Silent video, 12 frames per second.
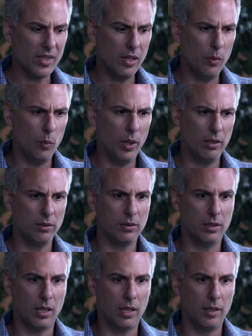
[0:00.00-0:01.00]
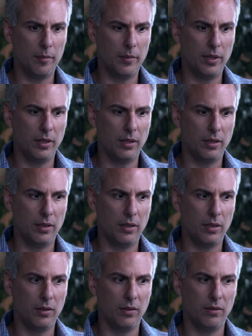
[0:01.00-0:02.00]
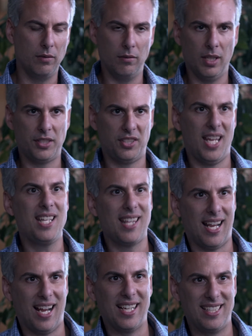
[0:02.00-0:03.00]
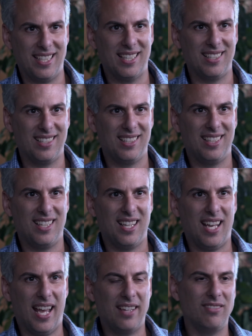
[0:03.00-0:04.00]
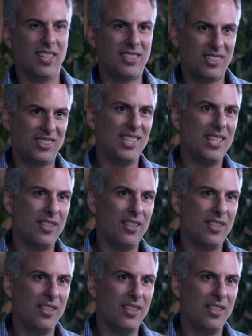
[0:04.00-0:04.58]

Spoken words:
Well, let's take that idea and let's see